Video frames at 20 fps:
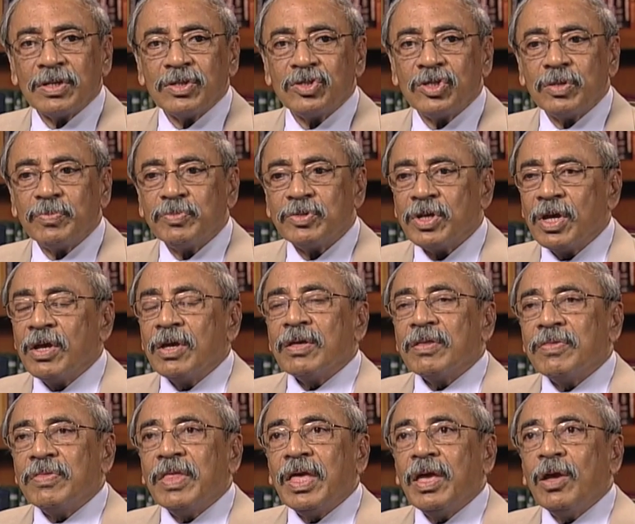Egypt.
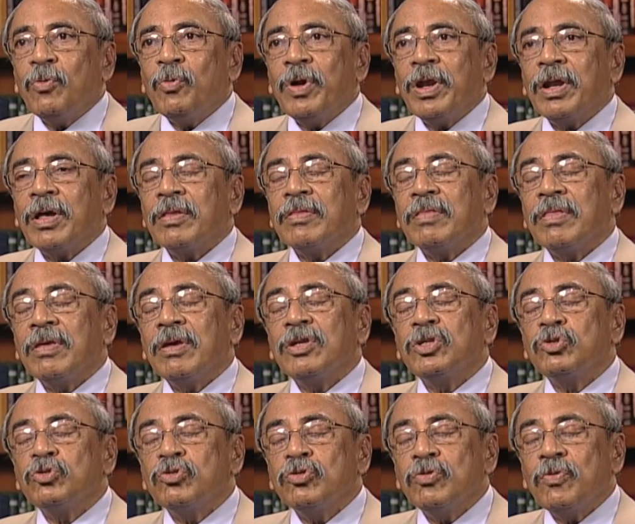They were they
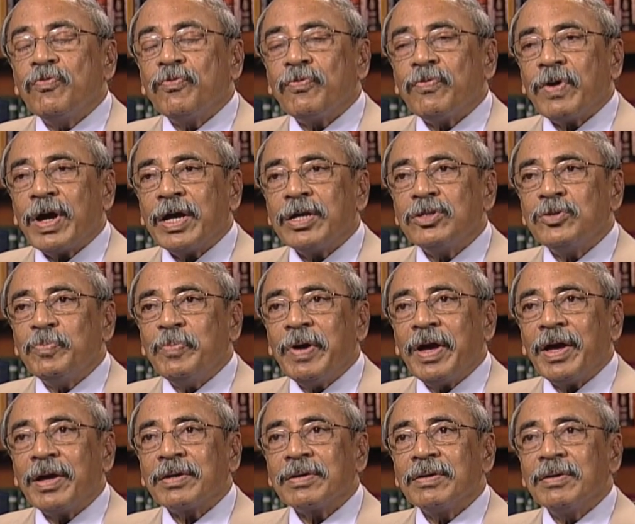should fight
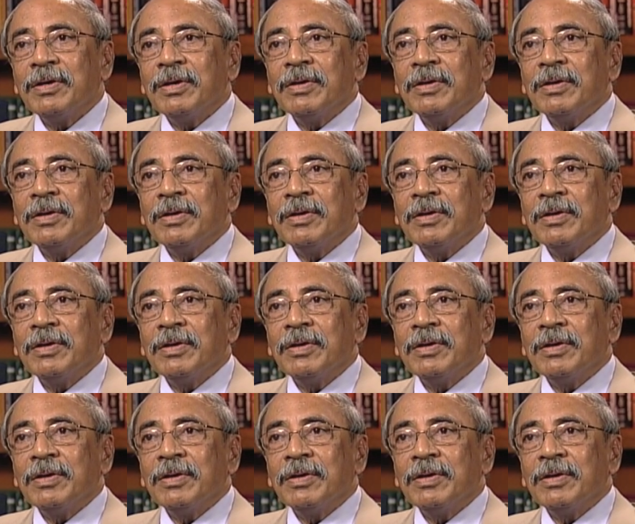back